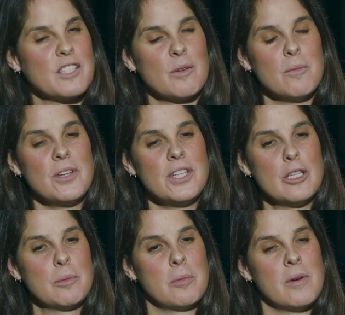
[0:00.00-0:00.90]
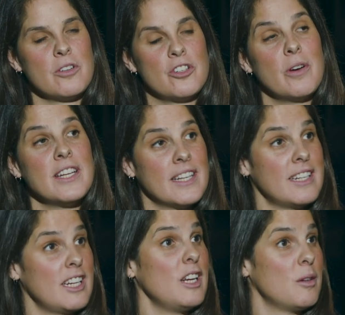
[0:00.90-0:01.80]
our mission is to promote true
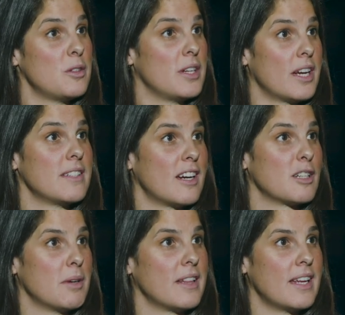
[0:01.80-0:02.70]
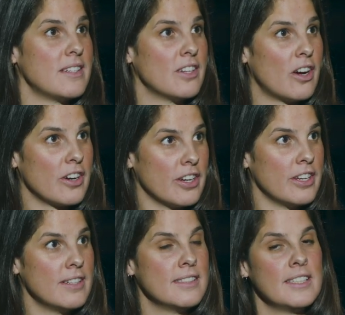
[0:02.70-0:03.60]
identity, which you kind of talked about, that
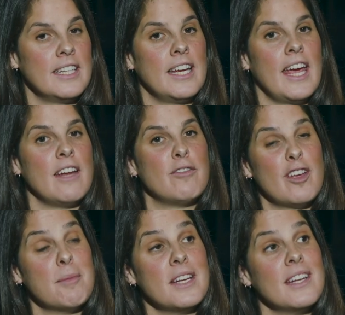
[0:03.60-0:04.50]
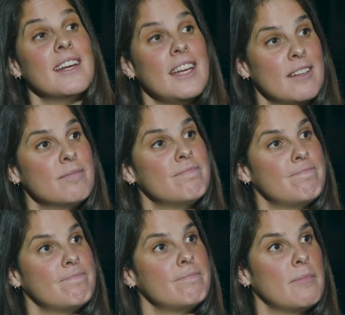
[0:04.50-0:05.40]
daughterhood, and femininity.
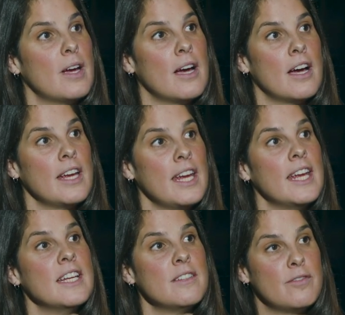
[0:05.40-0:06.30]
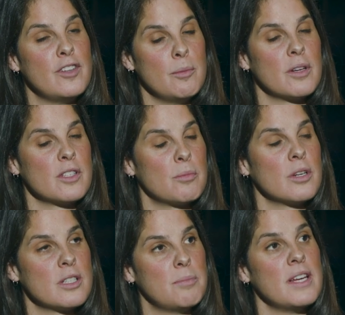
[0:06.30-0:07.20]
In female
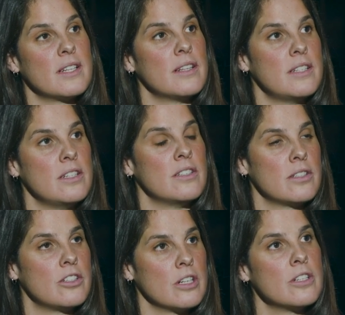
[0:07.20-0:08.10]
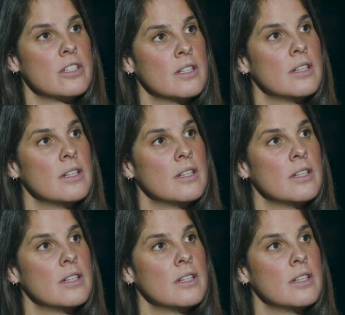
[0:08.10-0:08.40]
sports, based on the teachings of the church.